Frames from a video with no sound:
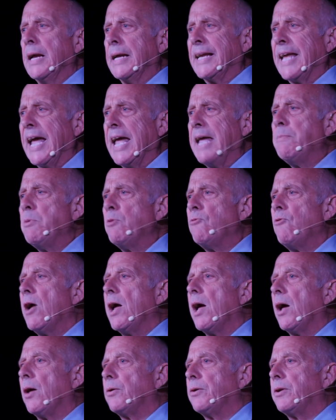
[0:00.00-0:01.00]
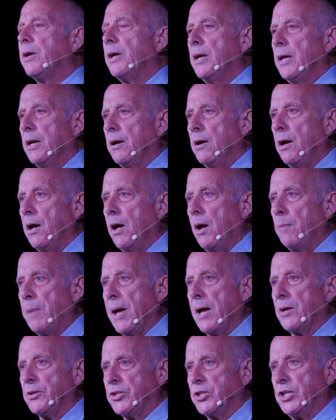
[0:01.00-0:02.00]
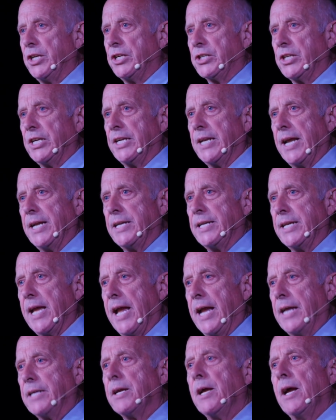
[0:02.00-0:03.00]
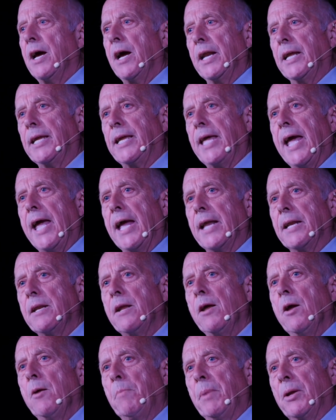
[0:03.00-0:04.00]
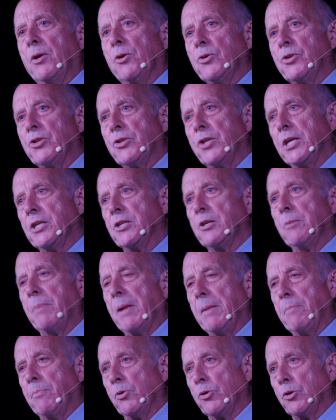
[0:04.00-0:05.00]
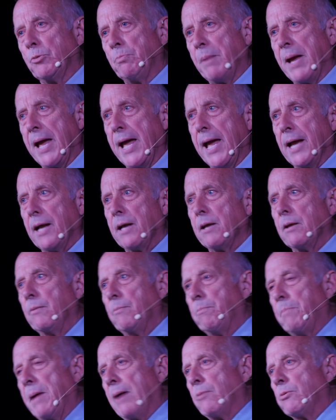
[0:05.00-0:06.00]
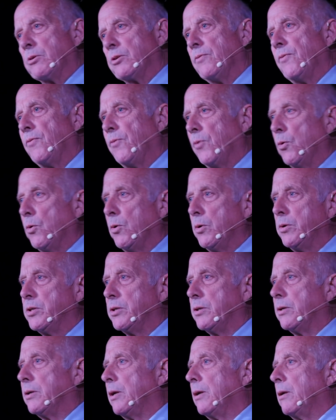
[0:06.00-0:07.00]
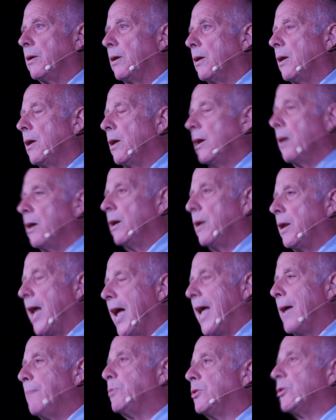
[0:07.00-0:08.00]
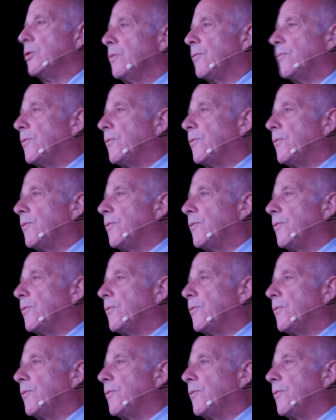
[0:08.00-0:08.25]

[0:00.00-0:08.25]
came around about 1688. And again, because things had been pushed back and backwards and forwards and ebbed and